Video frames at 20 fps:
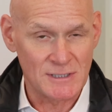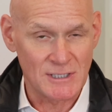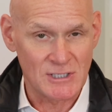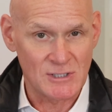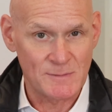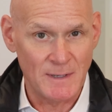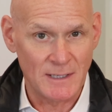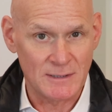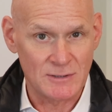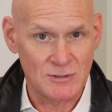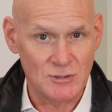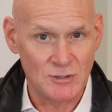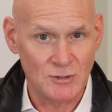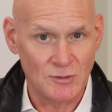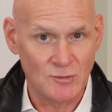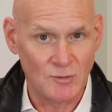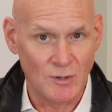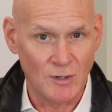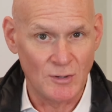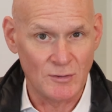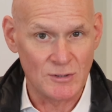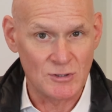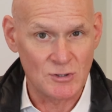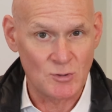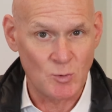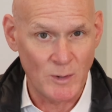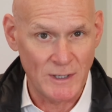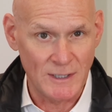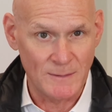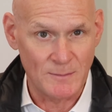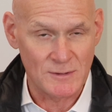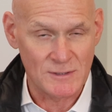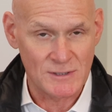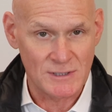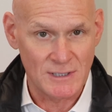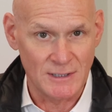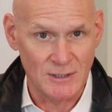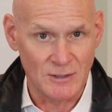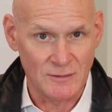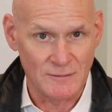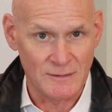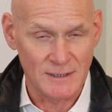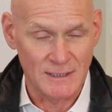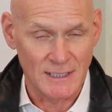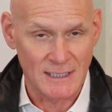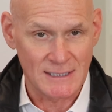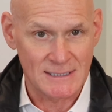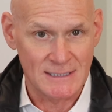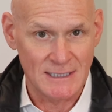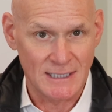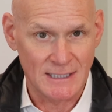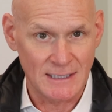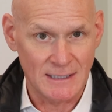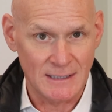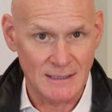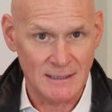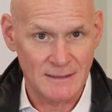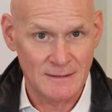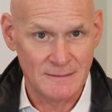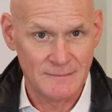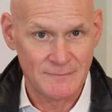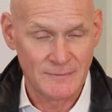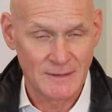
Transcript: is expected to grow to 20% over the next decade.